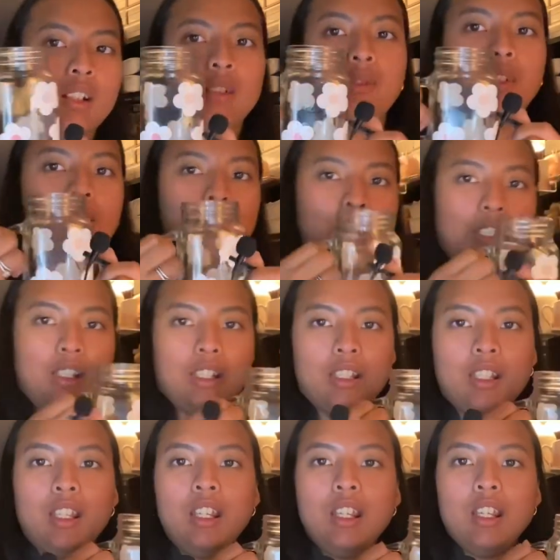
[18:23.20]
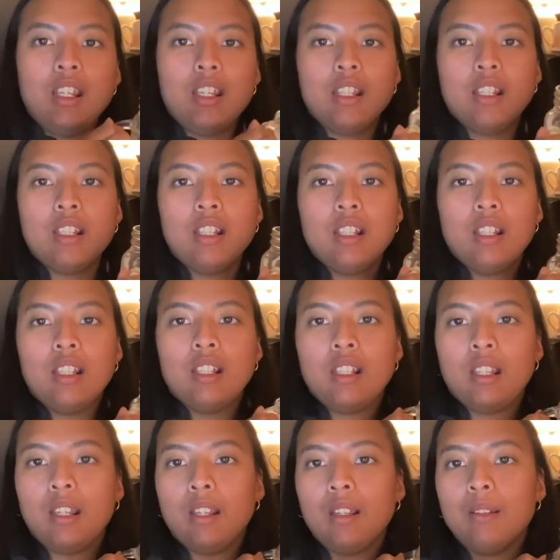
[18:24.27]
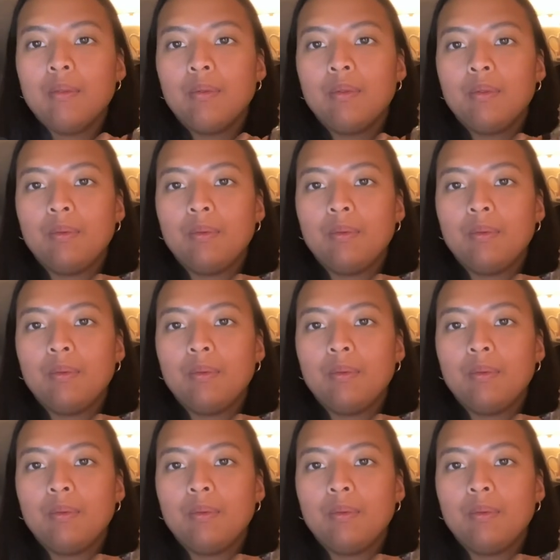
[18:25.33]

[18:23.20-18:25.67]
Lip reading: as you can see, yeah,